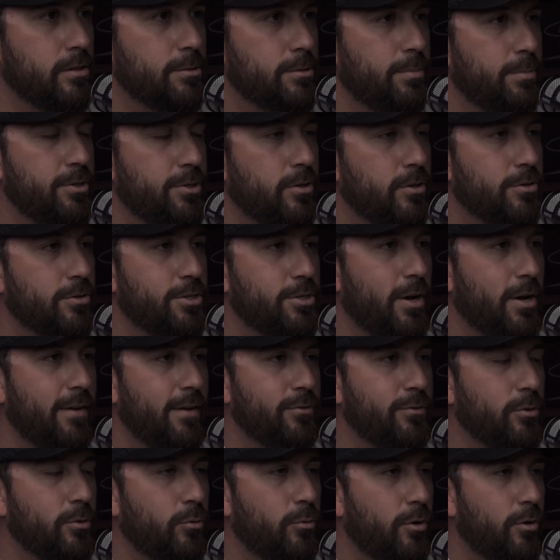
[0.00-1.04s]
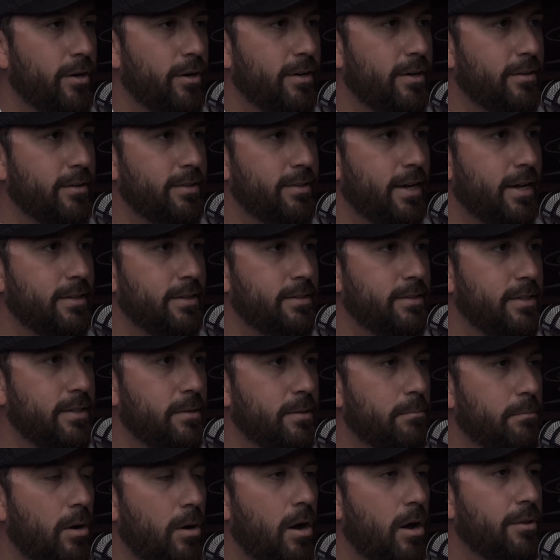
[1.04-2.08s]
but you also have to work on that
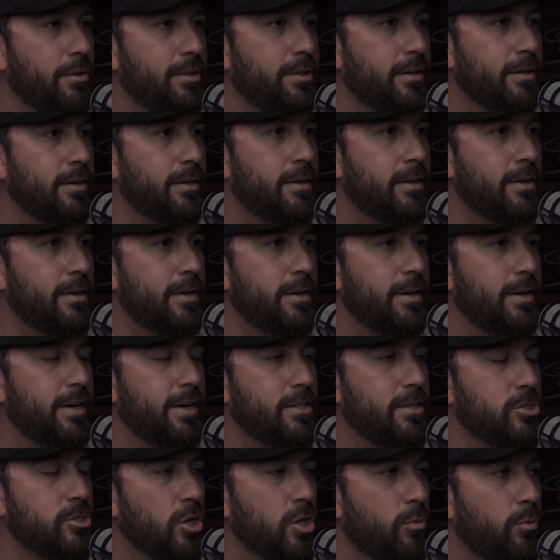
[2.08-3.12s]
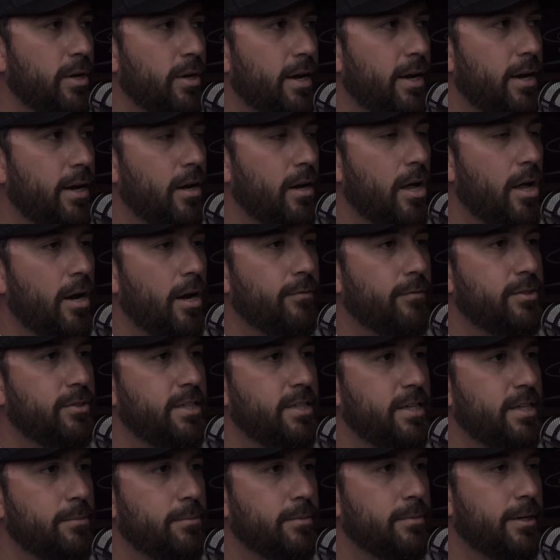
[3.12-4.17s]
team bonding. And so we had a lot of
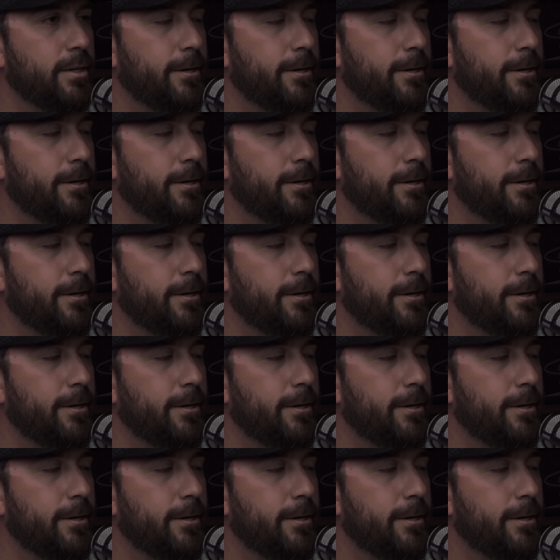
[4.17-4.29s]
team